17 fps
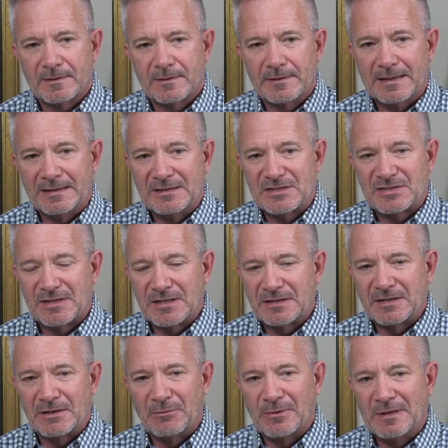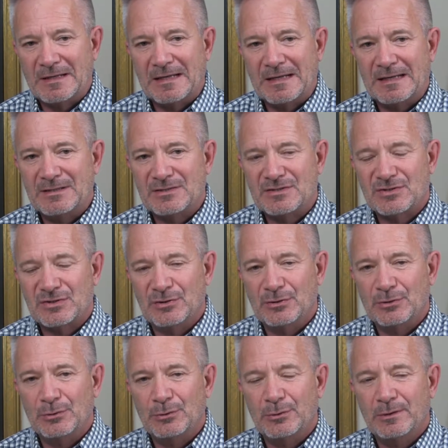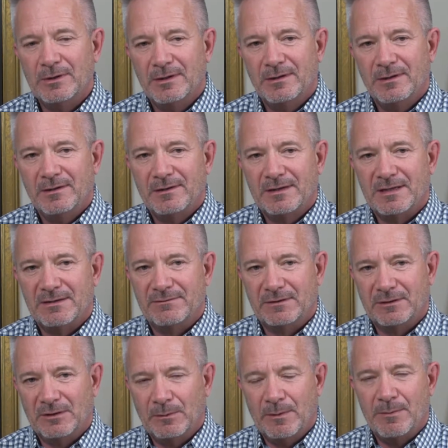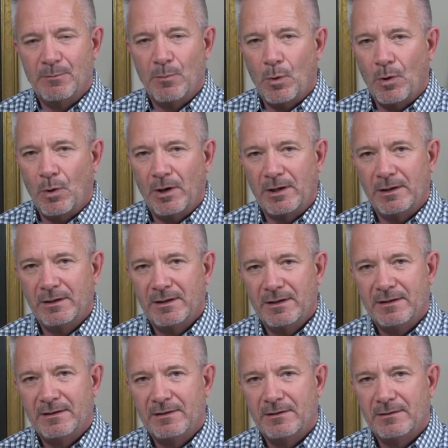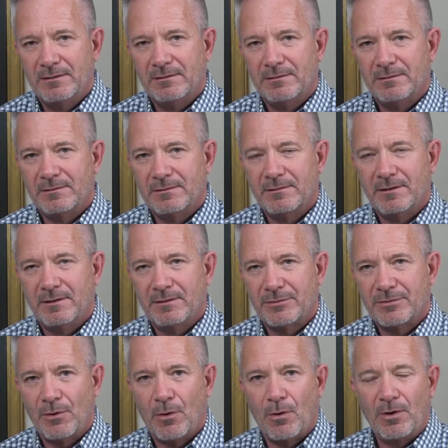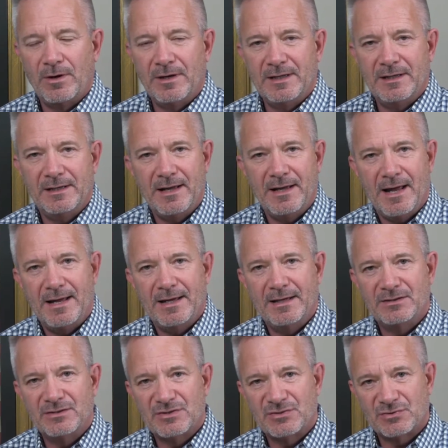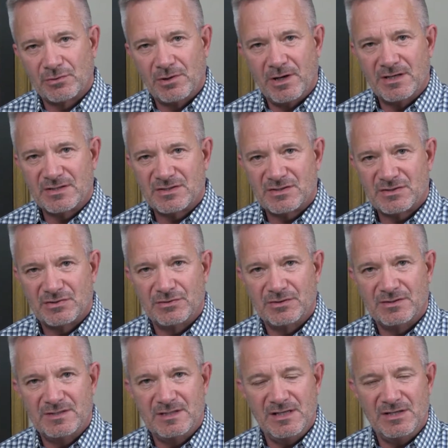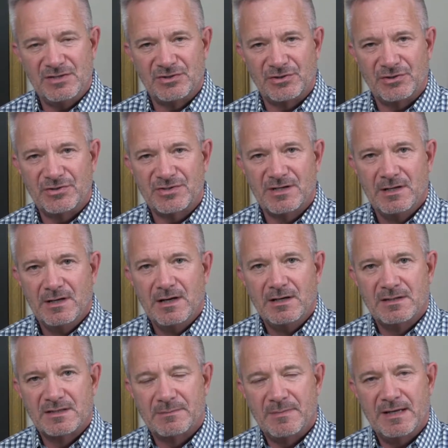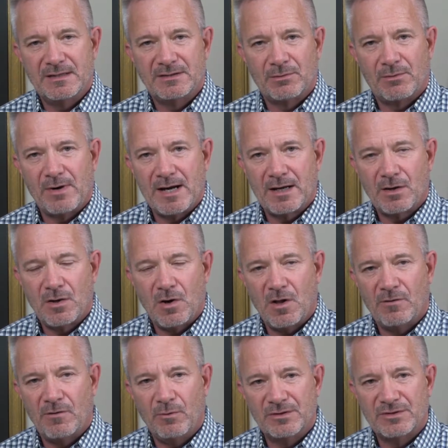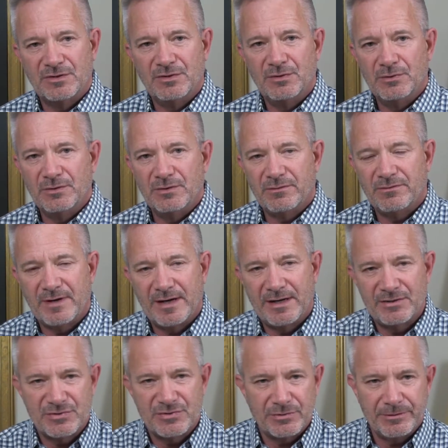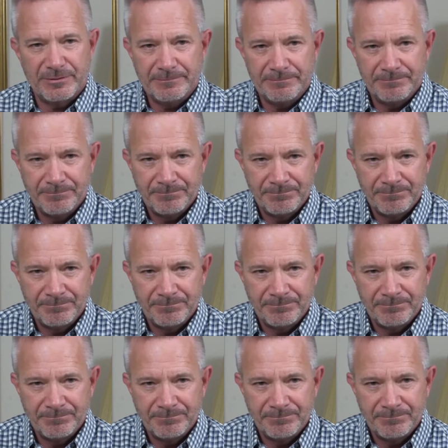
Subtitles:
just think that we need to give a little bit more authority and trust to the teachers to make the right call of what to do in the fire drill.